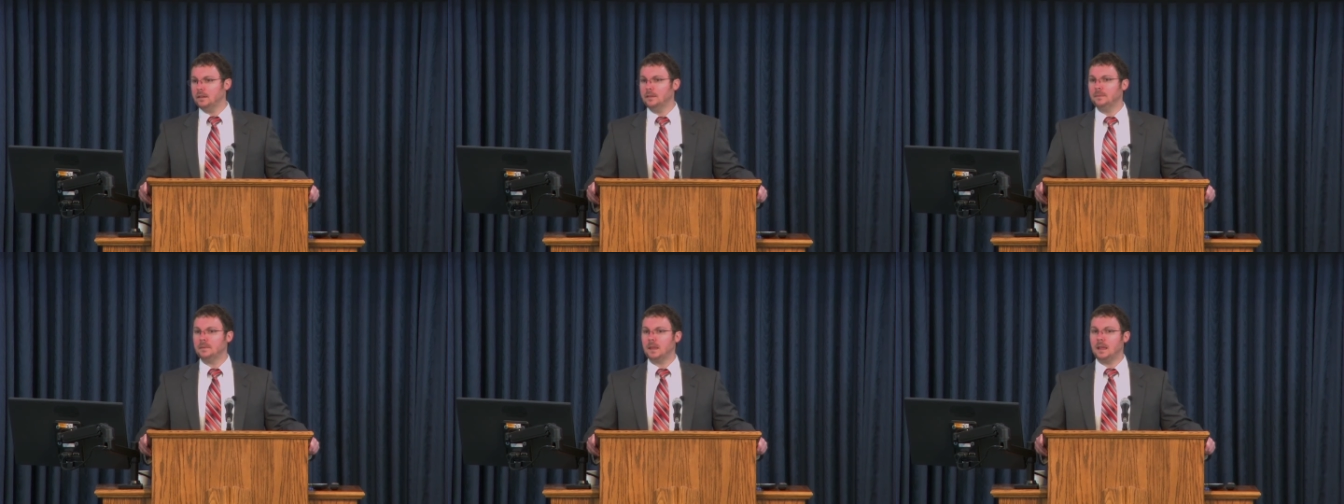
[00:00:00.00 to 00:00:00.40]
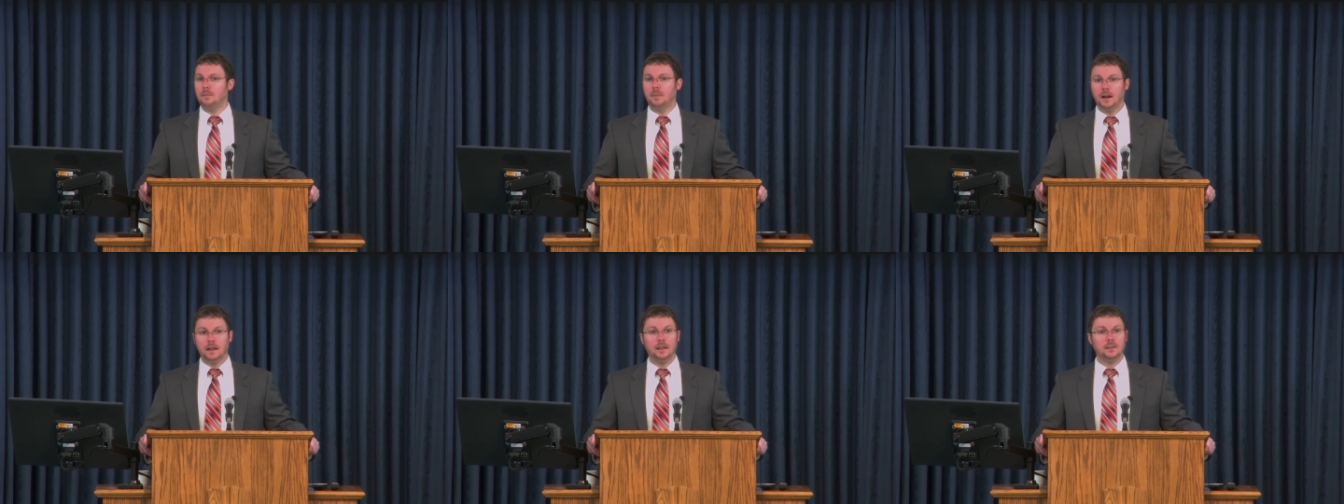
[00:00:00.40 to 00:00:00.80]
and
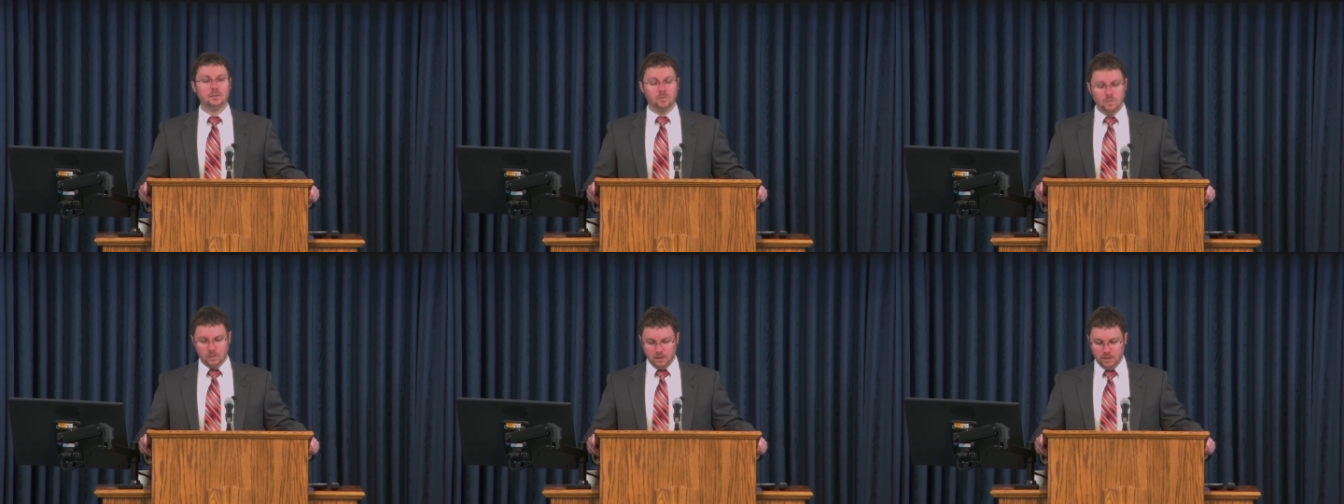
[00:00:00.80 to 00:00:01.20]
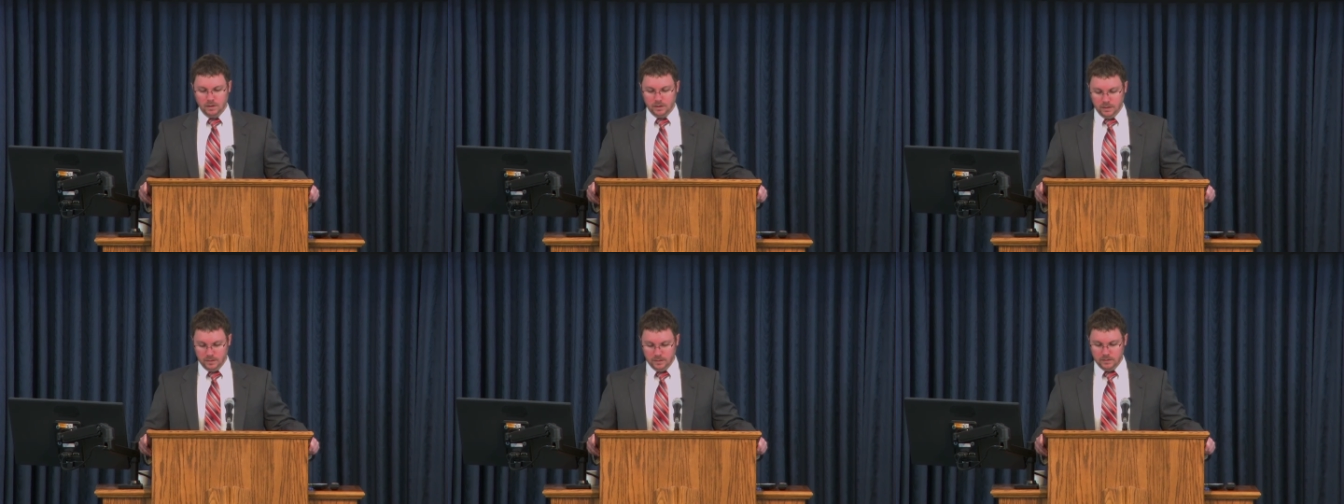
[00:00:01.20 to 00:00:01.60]
by his
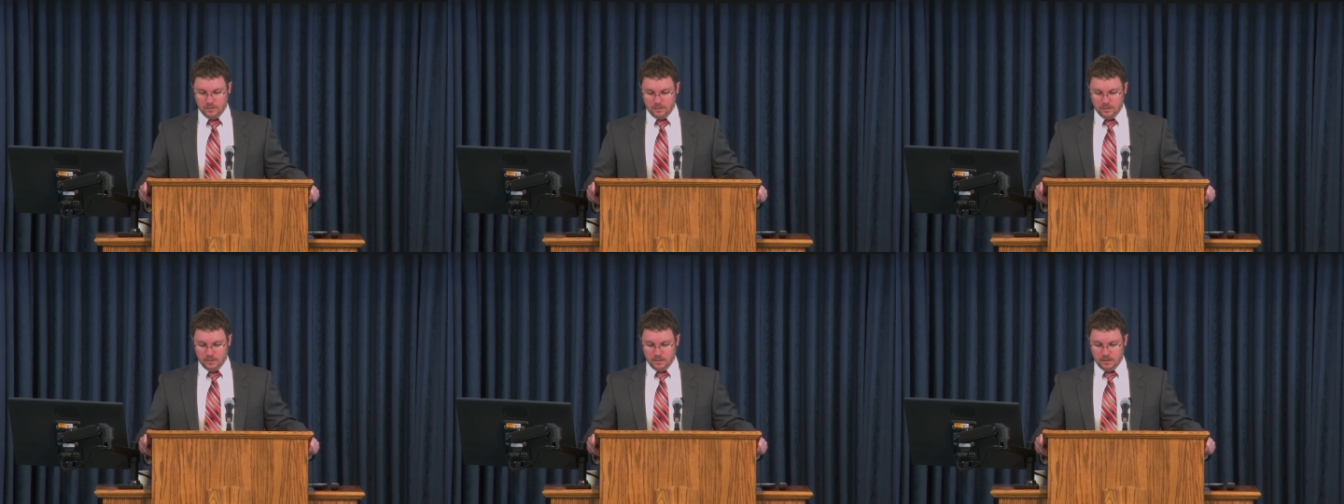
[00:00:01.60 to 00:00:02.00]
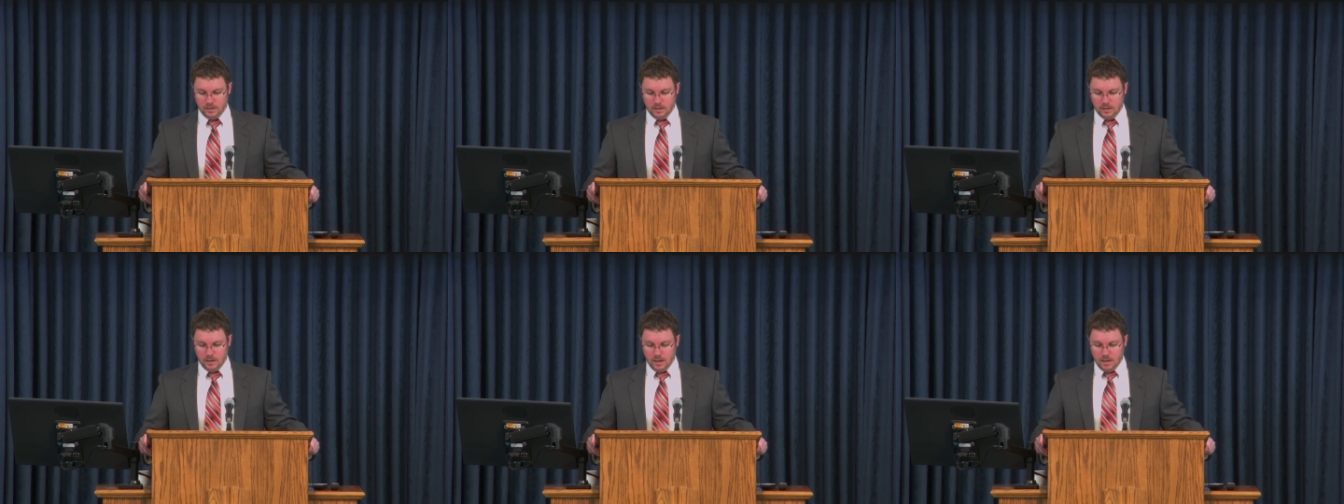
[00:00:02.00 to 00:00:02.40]
word.
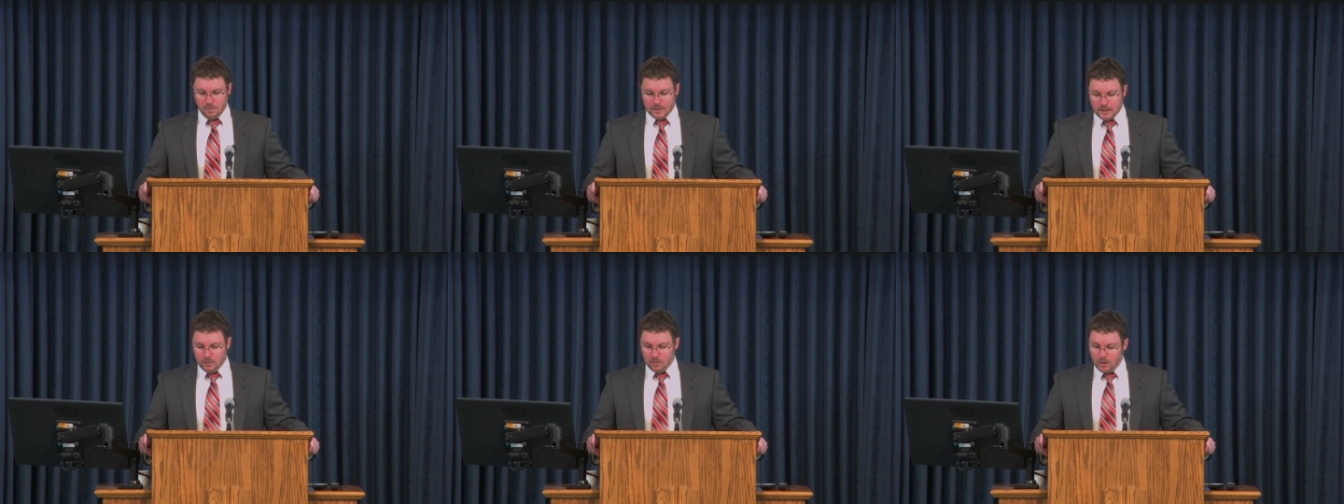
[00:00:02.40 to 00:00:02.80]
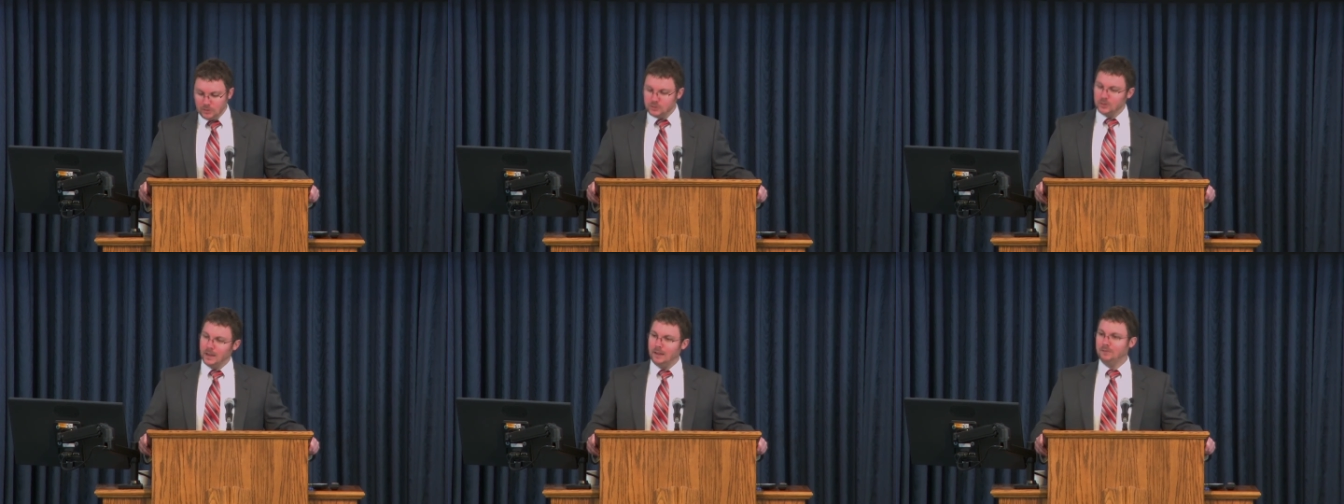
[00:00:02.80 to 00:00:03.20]
But they would
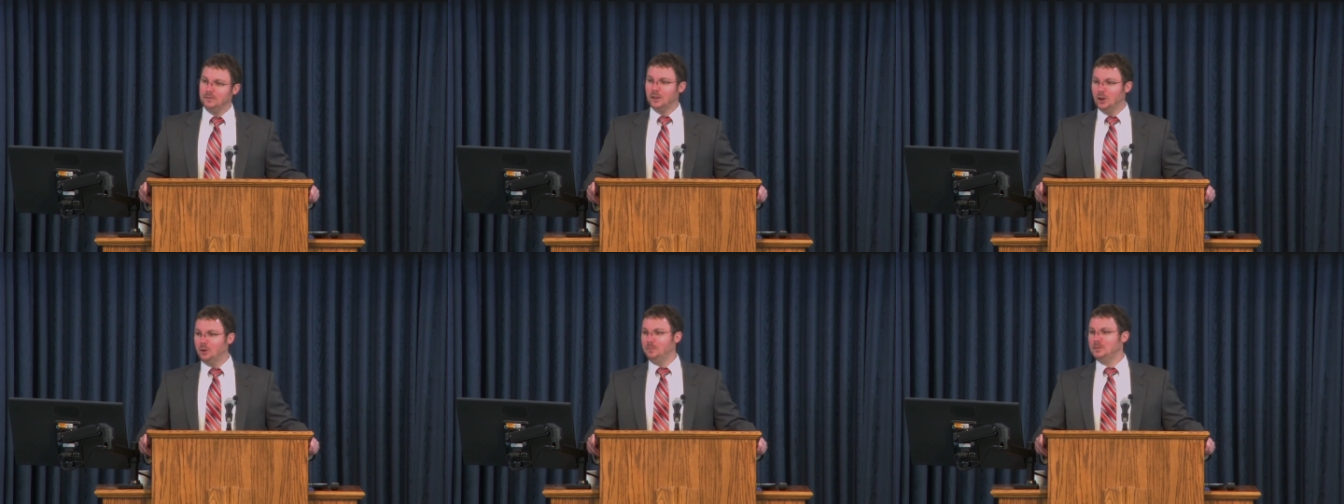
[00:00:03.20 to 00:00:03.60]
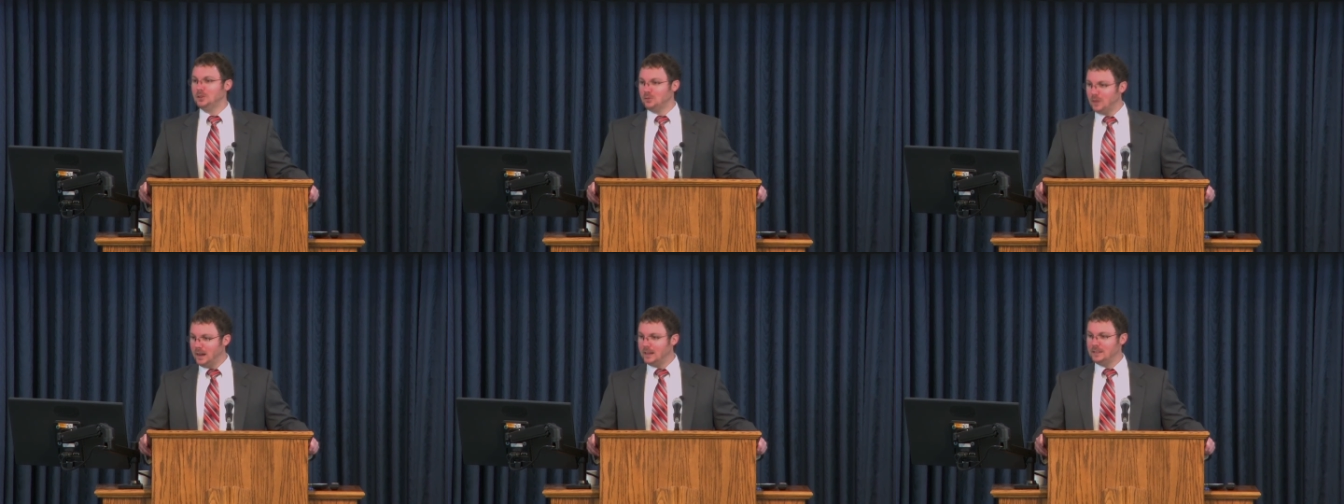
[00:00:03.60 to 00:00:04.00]
also have the hope to
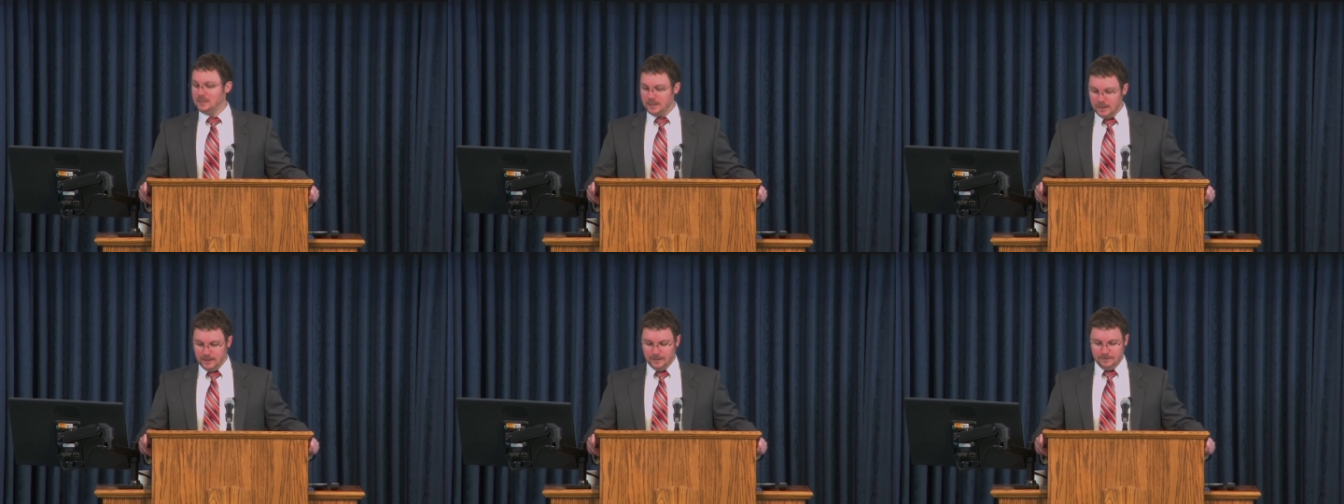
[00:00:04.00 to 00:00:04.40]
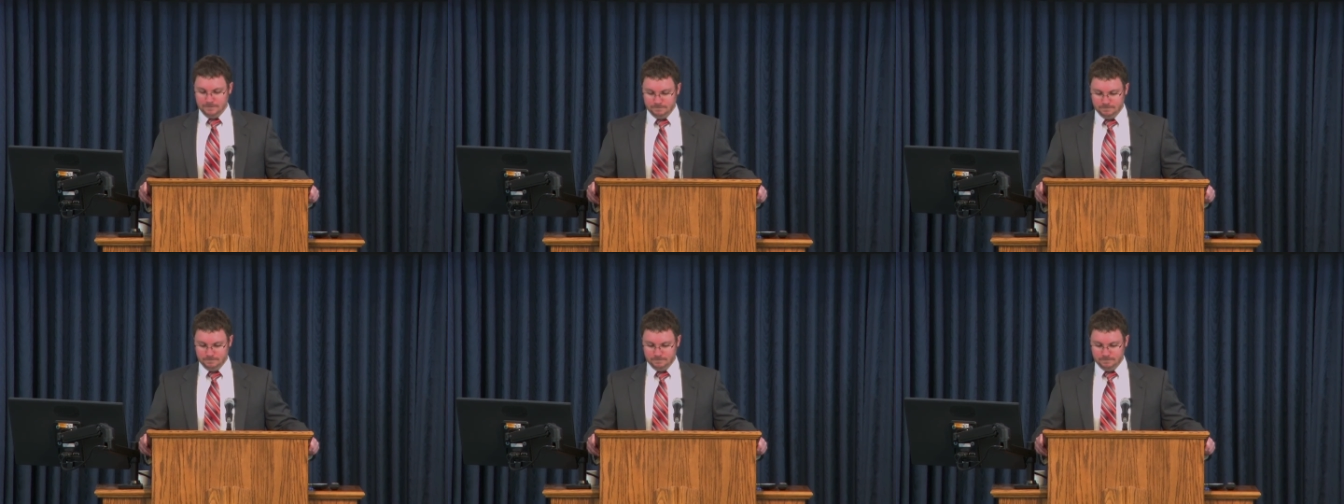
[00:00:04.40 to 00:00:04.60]
rise again.